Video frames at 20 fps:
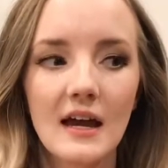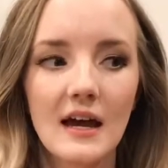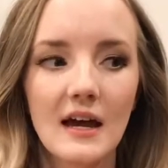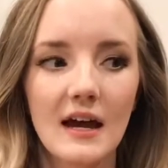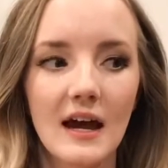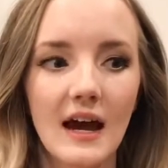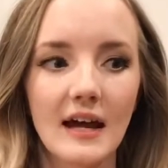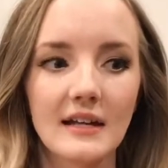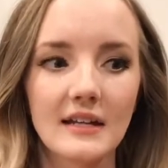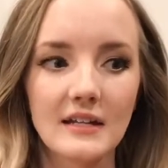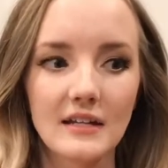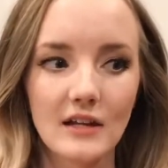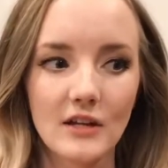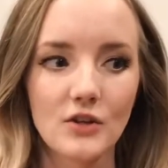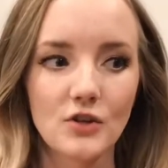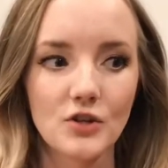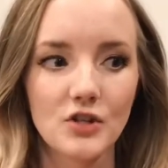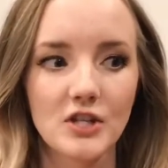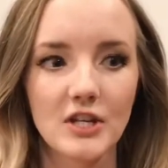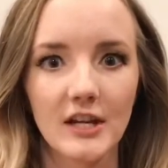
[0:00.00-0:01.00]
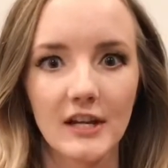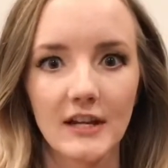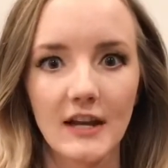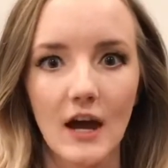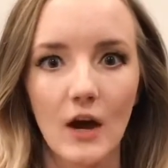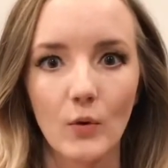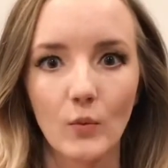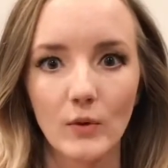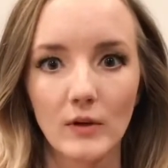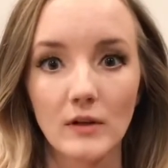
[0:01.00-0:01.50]
I didn't understand
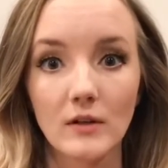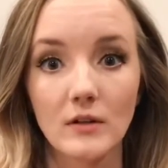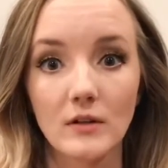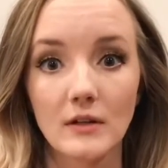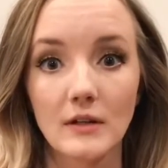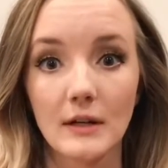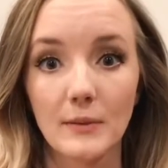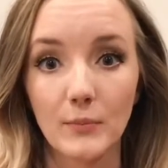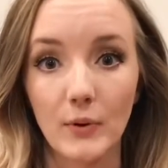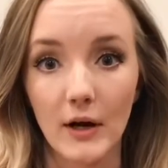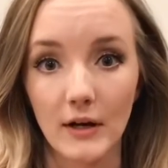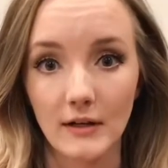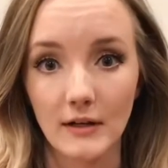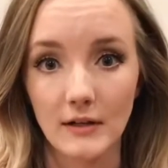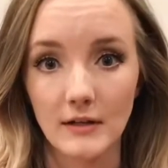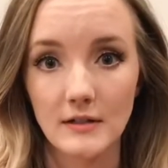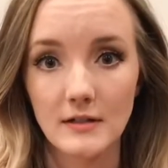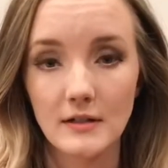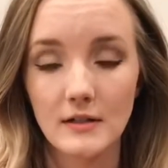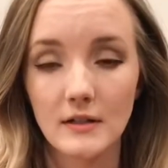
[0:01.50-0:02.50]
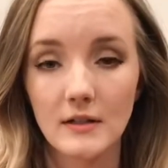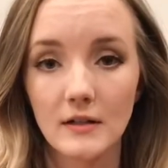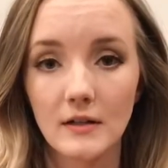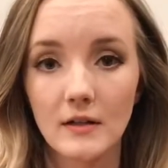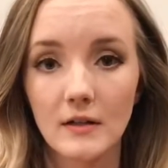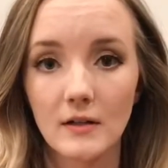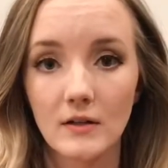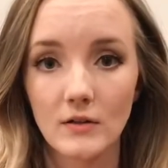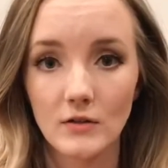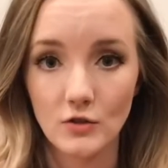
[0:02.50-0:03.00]
how we could get pregnant
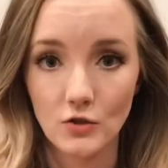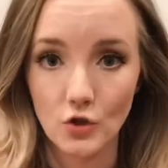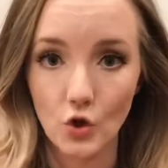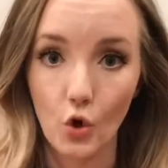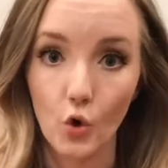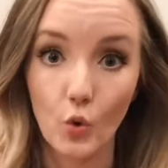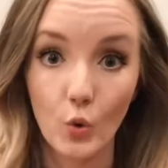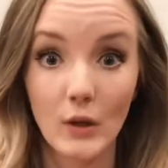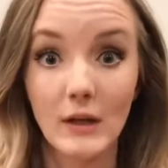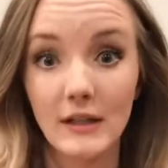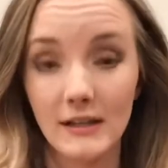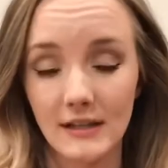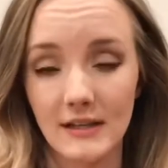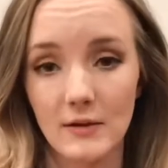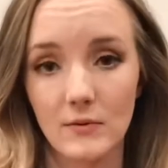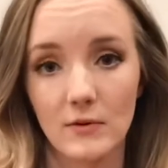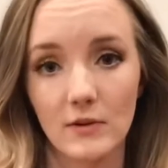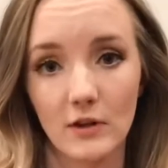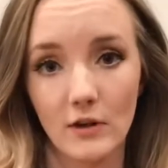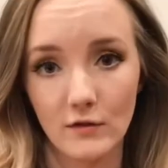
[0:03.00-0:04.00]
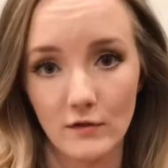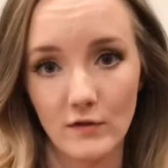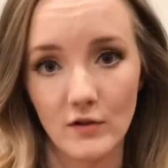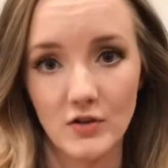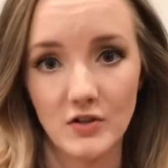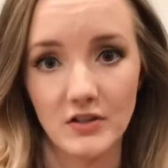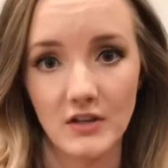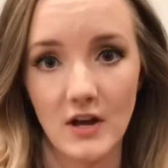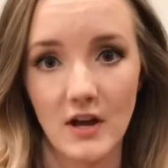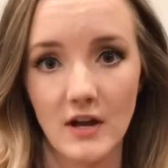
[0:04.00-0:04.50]
so quickly with our
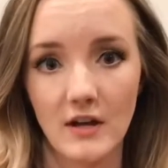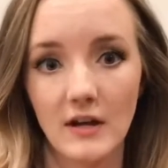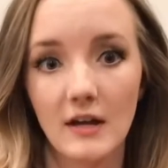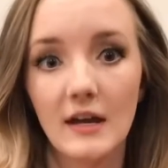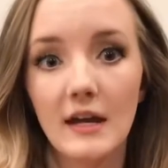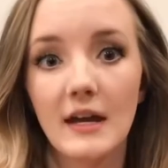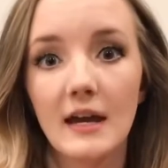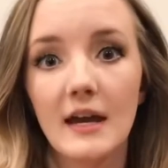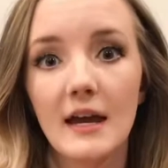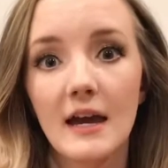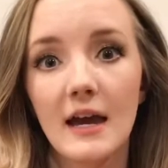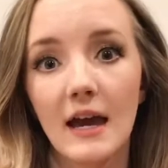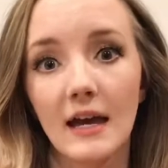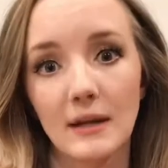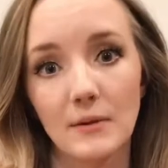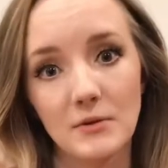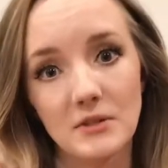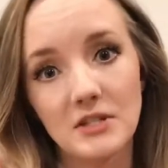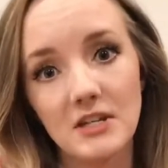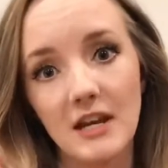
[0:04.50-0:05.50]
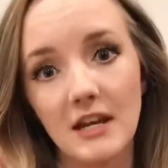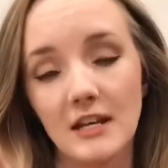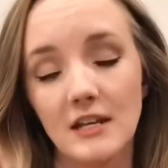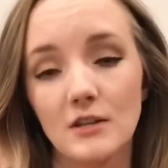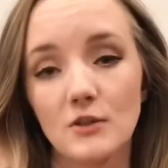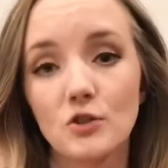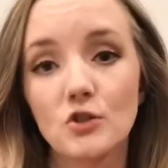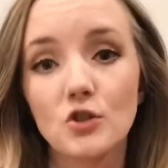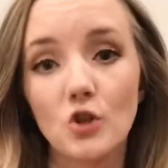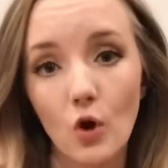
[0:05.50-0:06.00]
first son, and it was taking
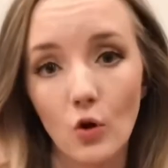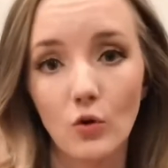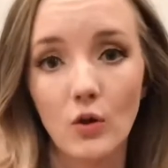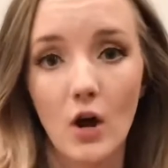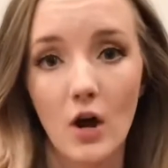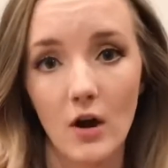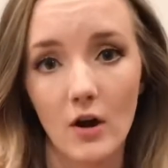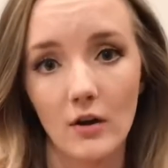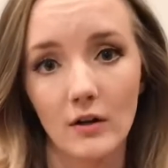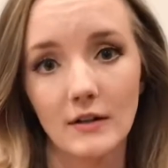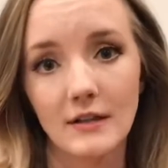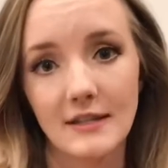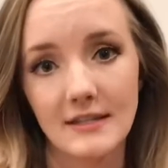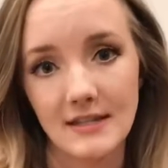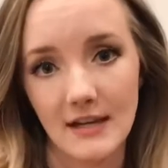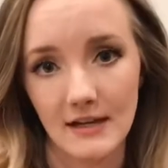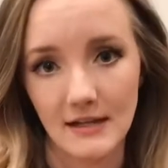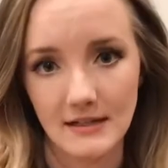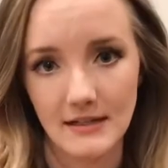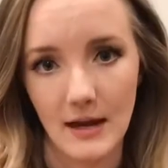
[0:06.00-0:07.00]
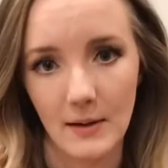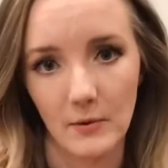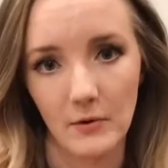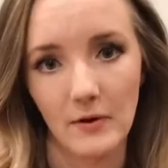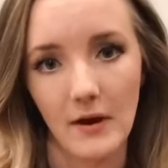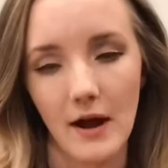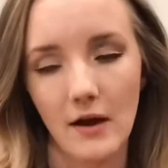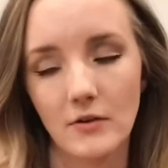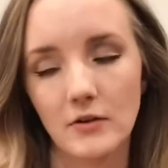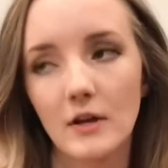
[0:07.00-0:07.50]
so long the second time
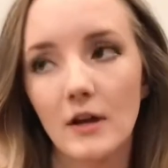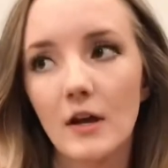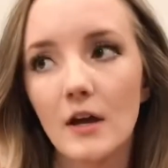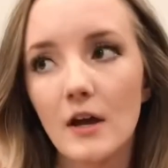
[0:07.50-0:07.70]
around.